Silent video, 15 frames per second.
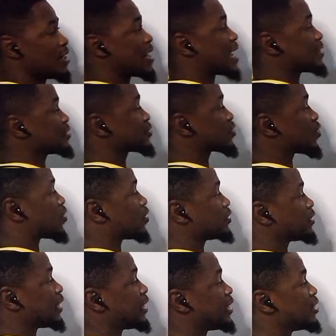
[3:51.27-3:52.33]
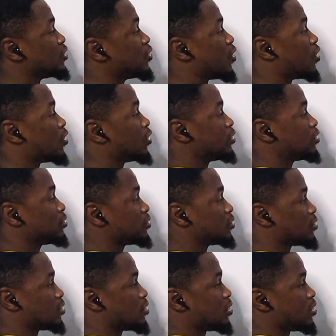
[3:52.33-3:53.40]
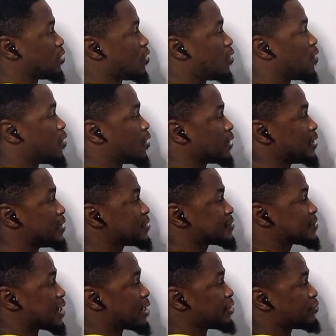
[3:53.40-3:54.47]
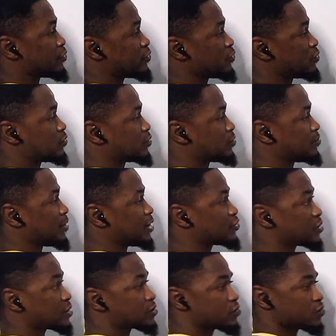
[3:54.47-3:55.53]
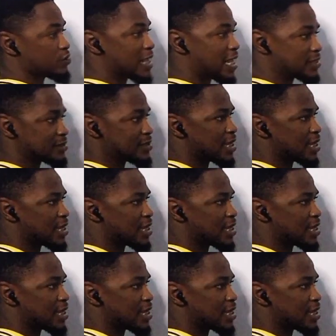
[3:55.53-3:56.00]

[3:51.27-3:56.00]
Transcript: that is called a null or a 0 matrix. So that's